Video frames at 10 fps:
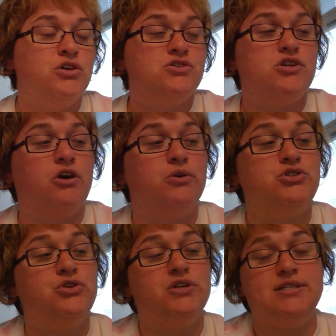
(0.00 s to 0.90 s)
So
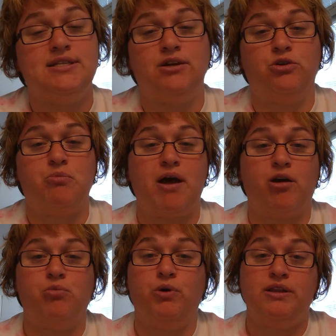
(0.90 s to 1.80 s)
as you can see on the
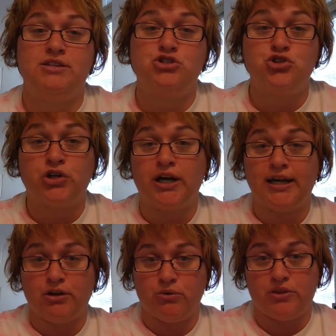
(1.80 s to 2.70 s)
PowerPoint, this
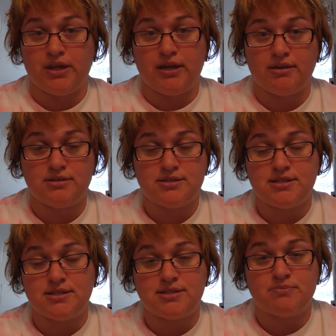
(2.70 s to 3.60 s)
triangle thing, this
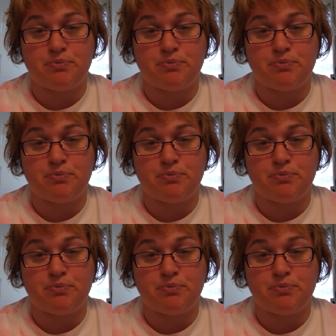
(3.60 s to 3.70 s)
is this